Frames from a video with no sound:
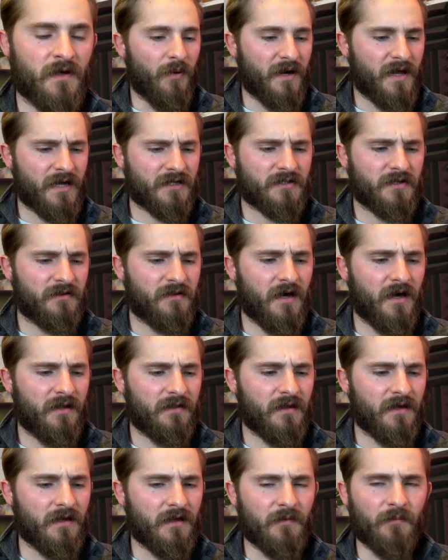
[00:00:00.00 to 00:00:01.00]
But I actually thought
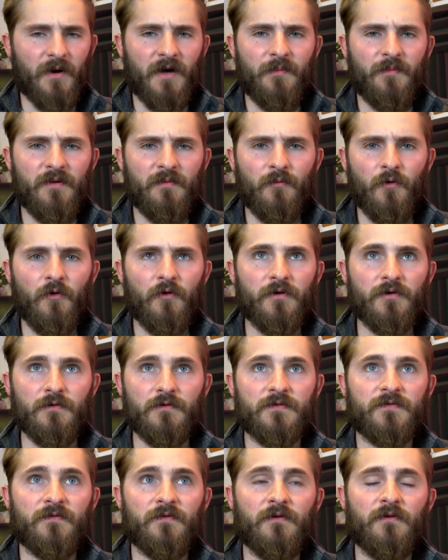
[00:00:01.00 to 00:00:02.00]
that it might be more
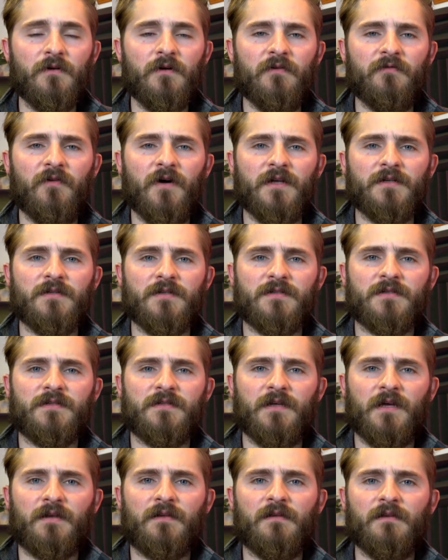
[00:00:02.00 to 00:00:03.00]
useful if I just
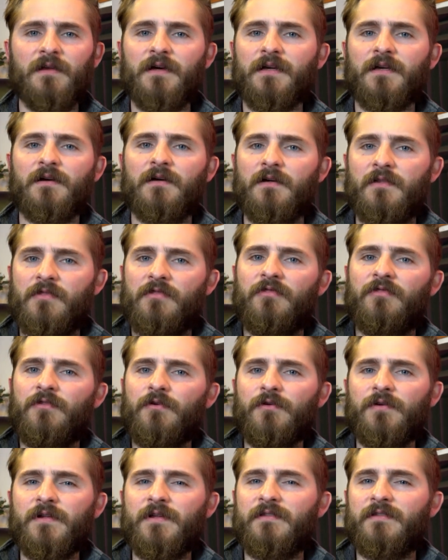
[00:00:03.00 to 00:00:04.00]
stick to like a
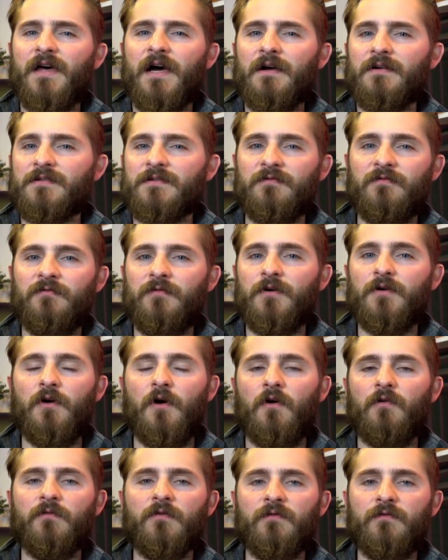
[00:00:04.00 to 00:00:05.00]
30,000 foot
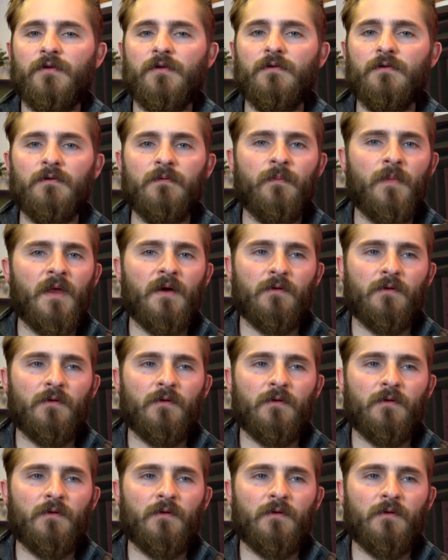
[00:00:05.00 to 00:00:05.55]
overview